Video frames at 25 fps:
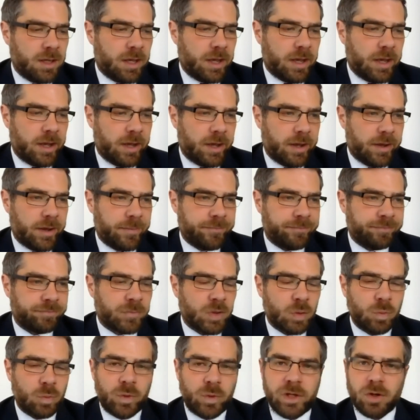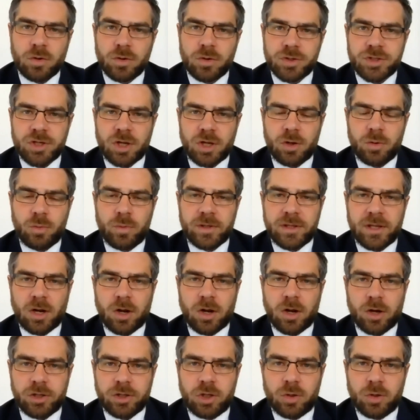Um, we also within
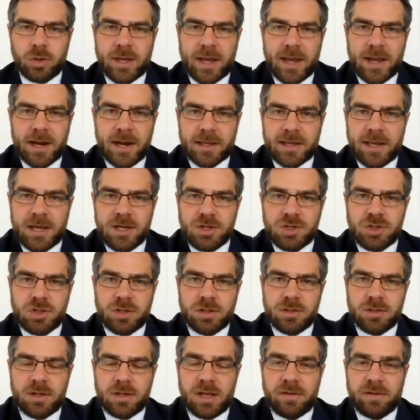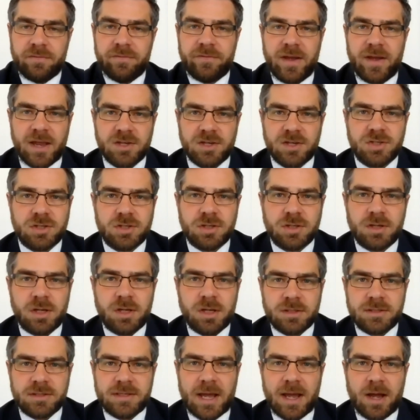our UK allocation invest
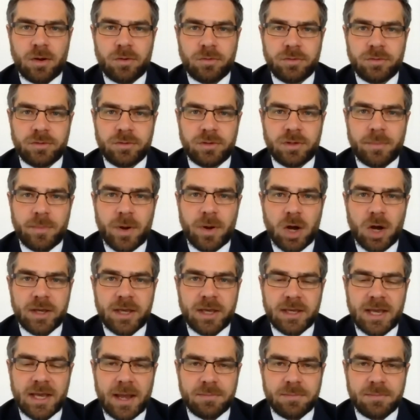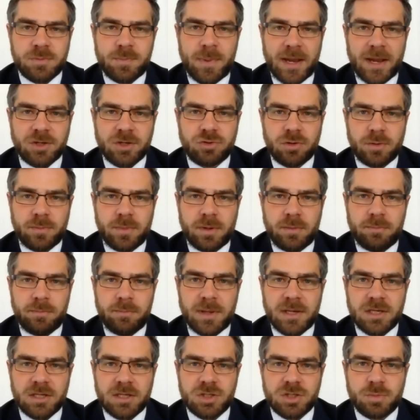down the market cap spectrum in
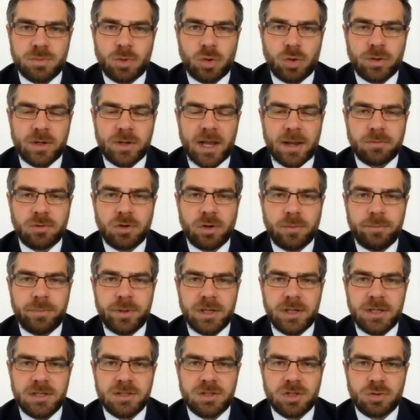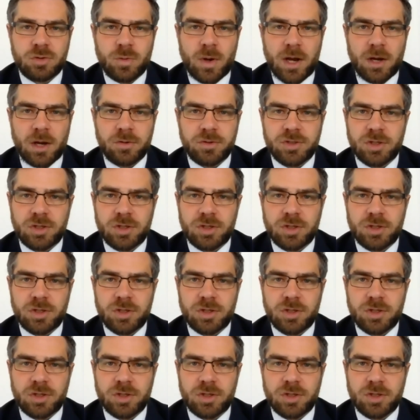mid and small cap companies as well.